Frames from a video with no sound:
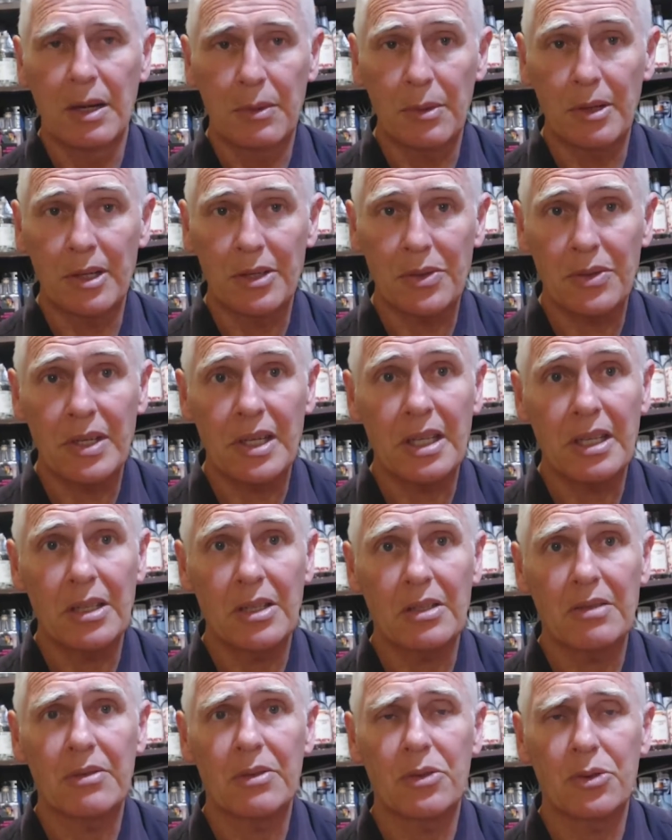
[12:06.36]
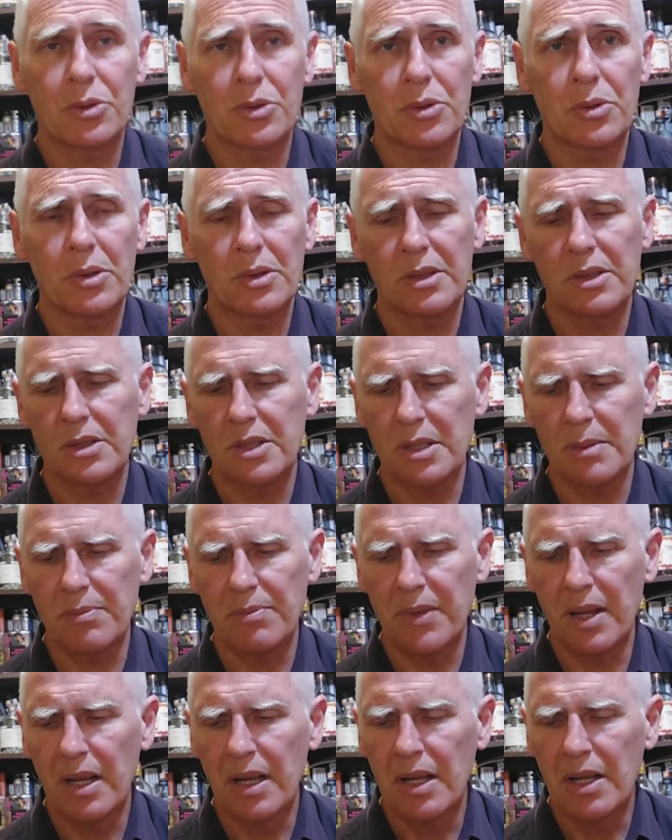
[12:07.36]
We like drinking a lot of good quality gin.
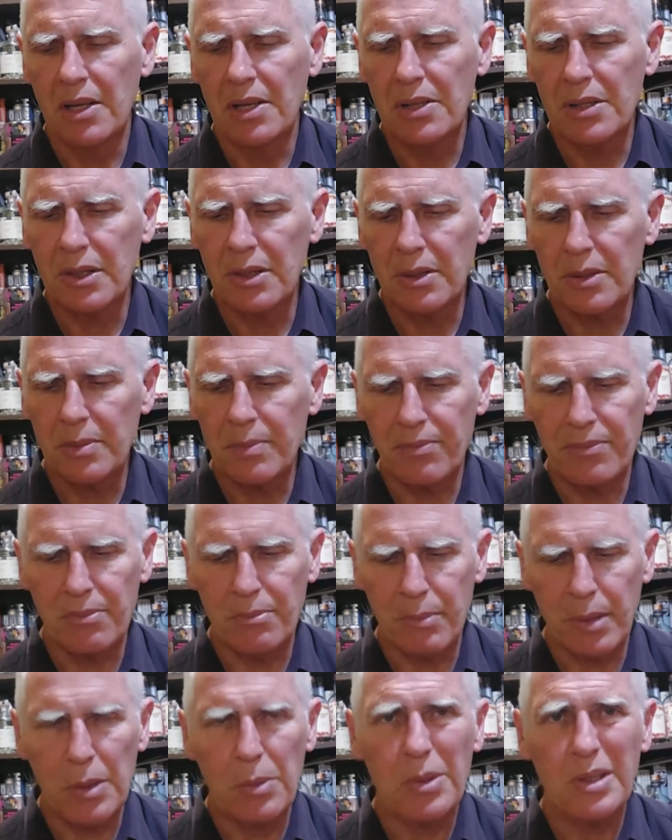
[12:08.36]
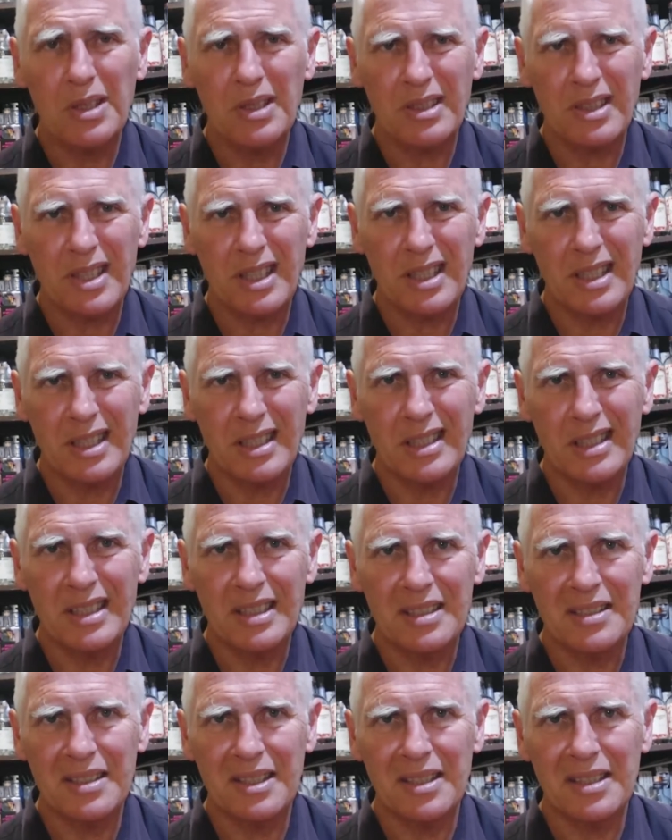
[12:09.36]
So my one thing
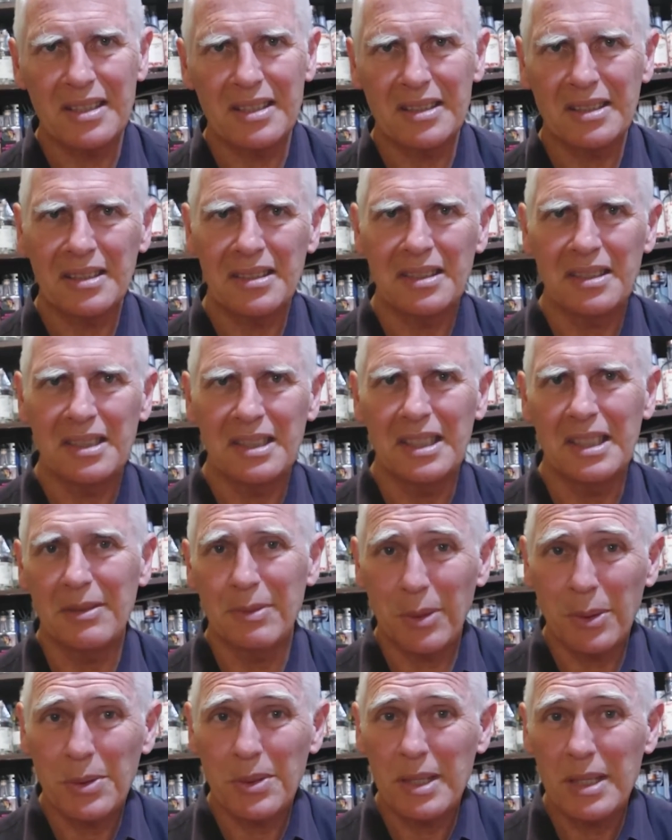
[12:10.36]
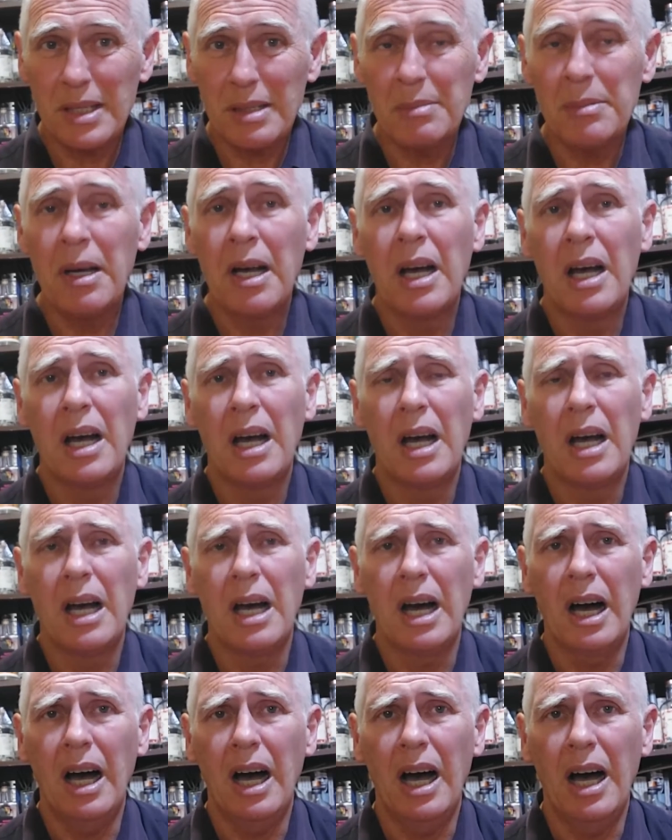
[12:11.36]
is that if I was them,
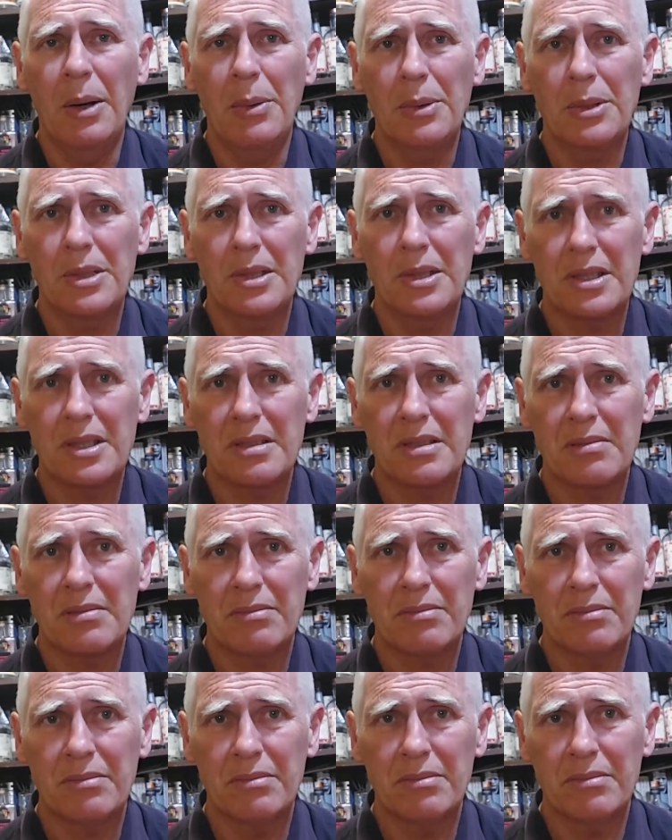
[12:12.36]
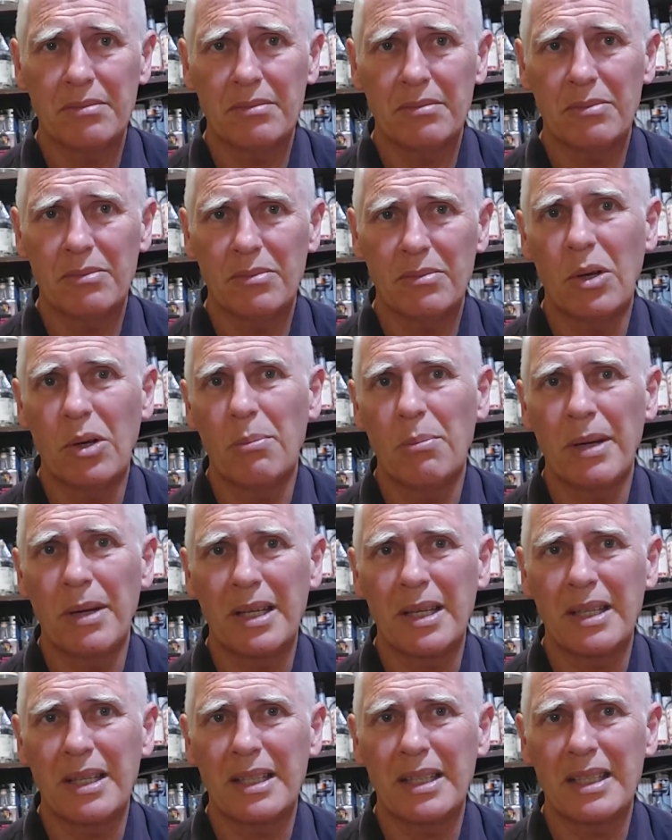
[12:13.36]
I would just not
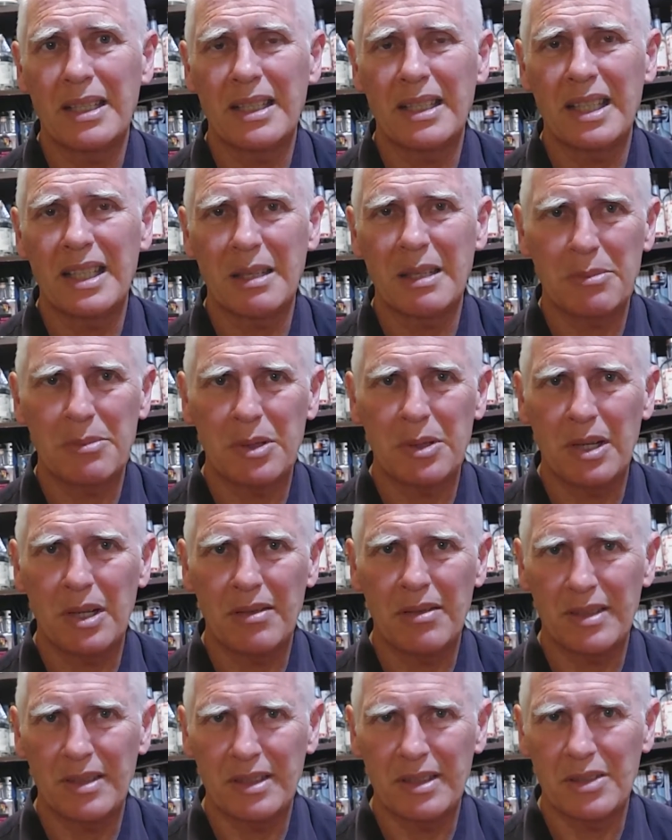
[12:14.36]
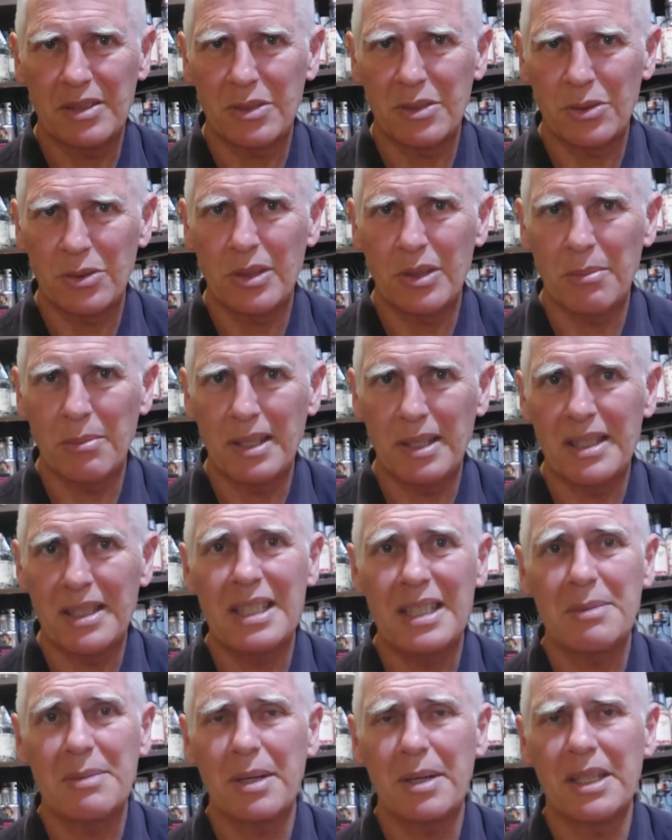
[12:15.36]
make claim to having all that many
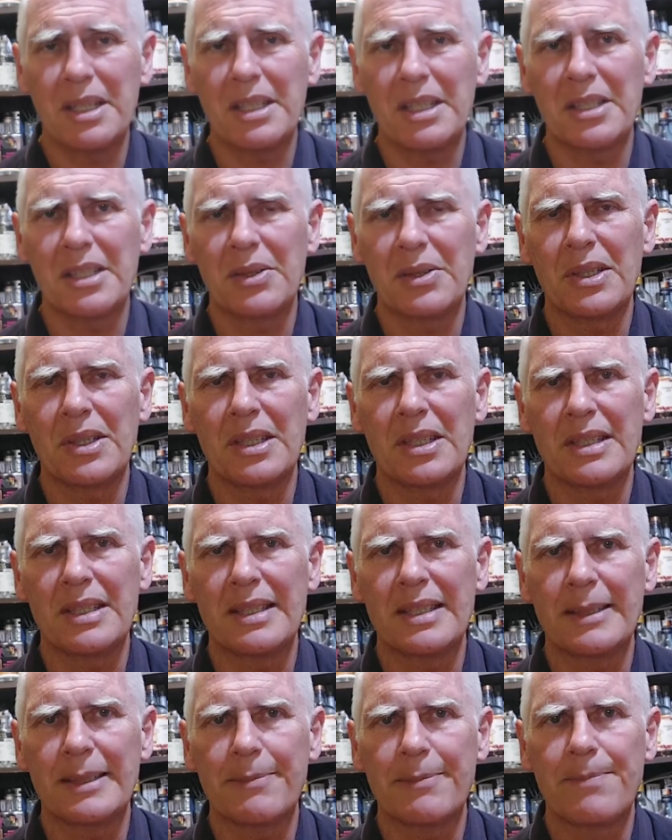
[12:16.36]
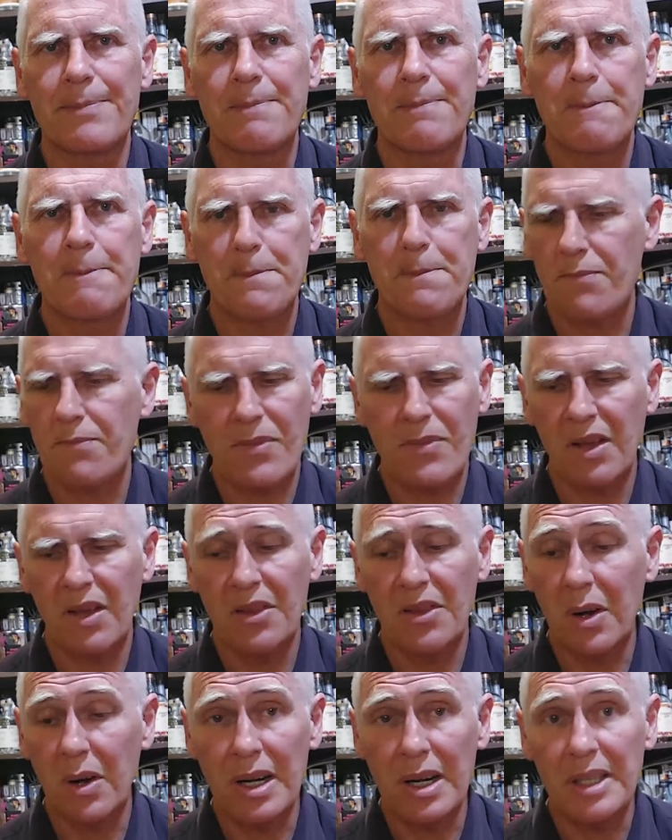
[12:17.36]
Tasmanian ingredients in it.
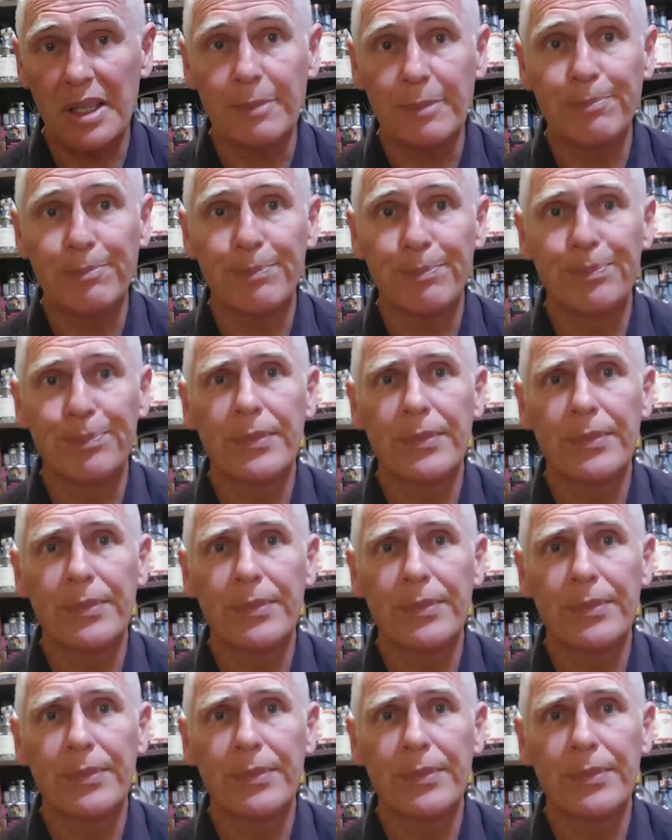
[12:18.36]
Throw on none,